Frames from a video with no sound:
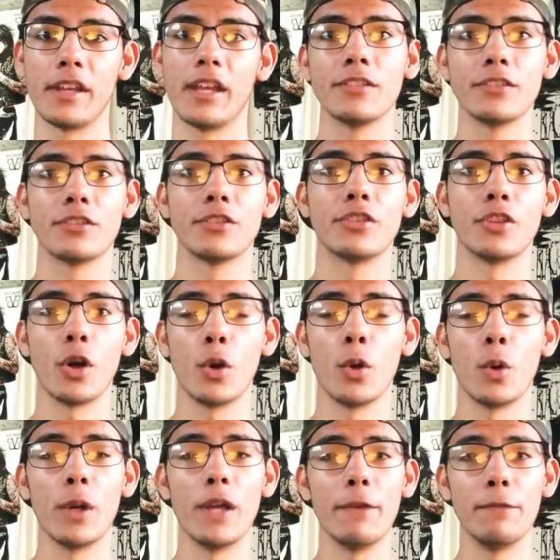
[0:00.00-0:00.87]

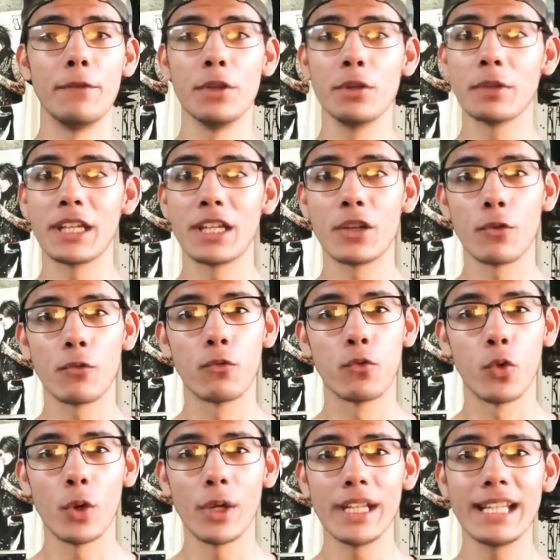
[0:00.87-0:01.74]
So if you can
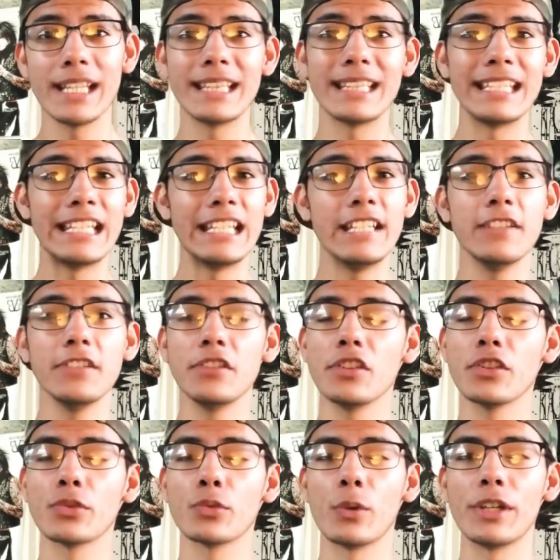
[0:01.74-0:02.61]
avoid it, the
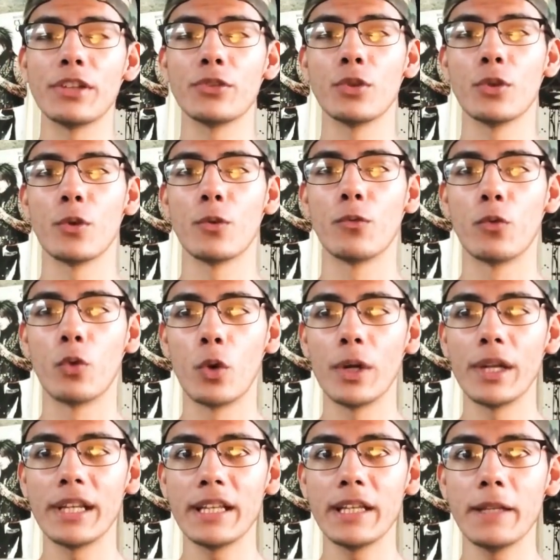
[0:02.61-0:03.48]
easiest way to
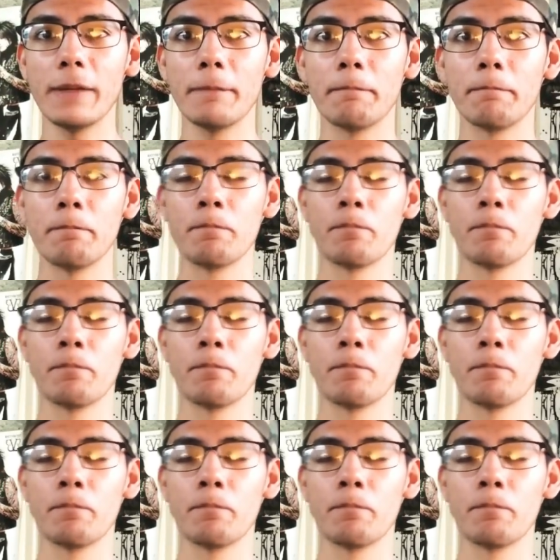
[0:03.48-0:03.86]
avoid it